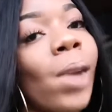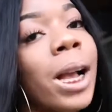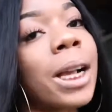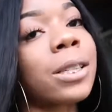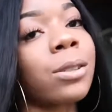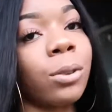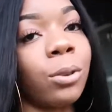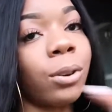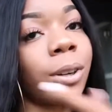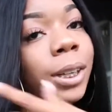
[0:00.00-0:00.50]
so
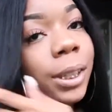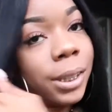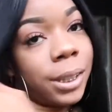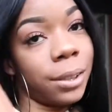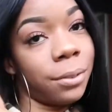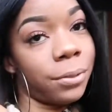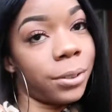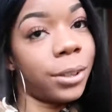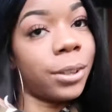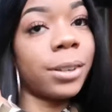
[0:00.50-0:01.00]
y'all can see
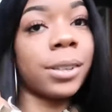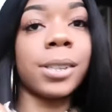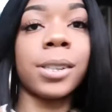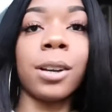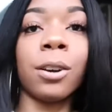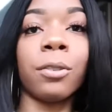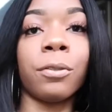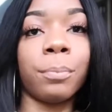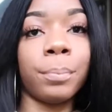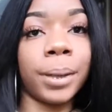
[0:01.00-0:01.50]
for
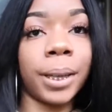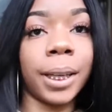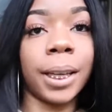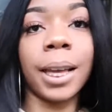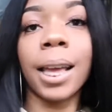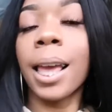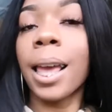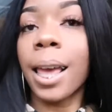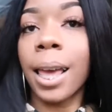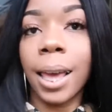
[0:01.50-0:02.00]
yourself but
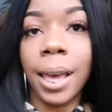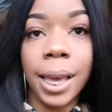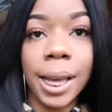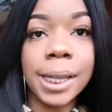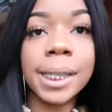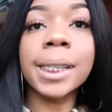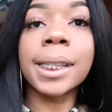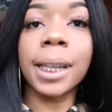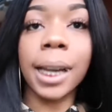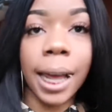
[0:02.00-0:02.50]
it's
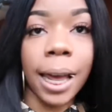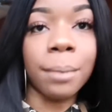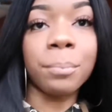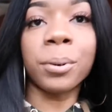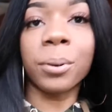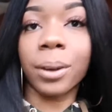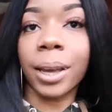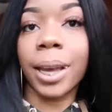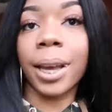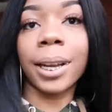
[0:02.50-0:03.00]
slept,
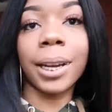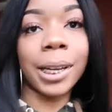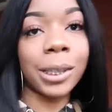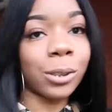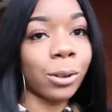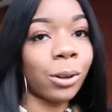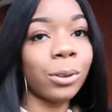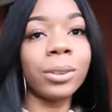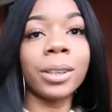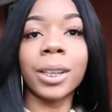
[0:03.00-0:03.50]
okay? That's
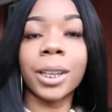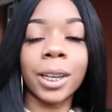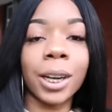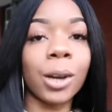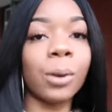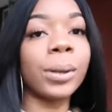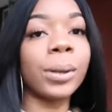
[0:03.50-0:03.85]
all you need to know,